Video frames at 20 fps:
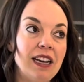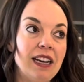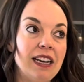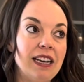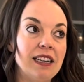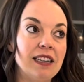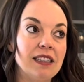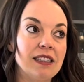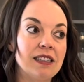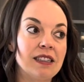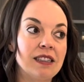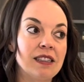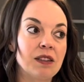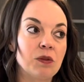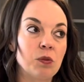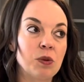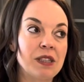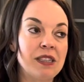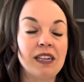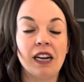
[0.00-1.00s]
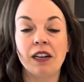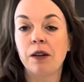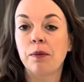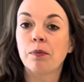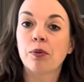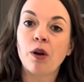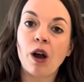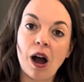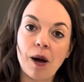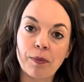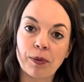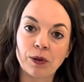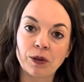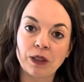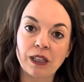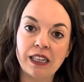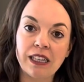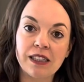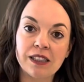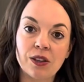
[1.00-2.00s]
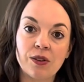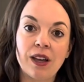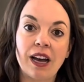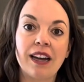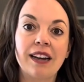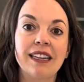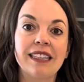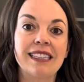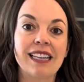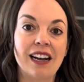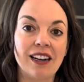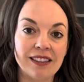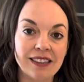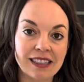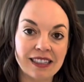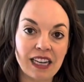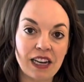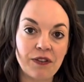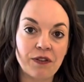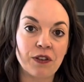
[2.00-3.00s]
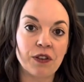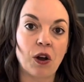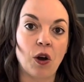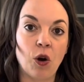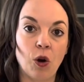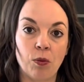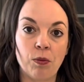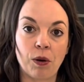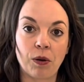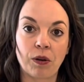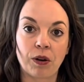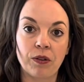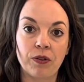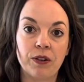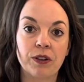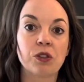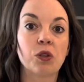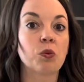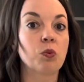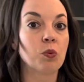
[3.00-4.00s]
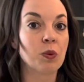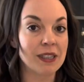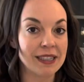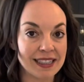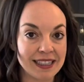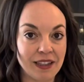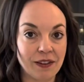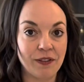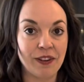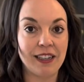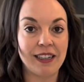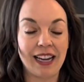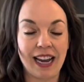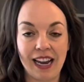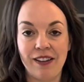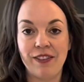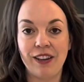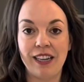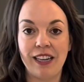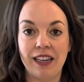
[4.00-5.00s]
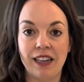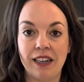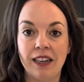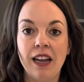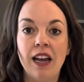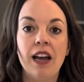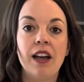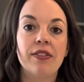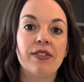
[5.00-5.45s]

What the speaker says: was done improperly so that it's unsafe for the homeowner. There's a risk of it caving in.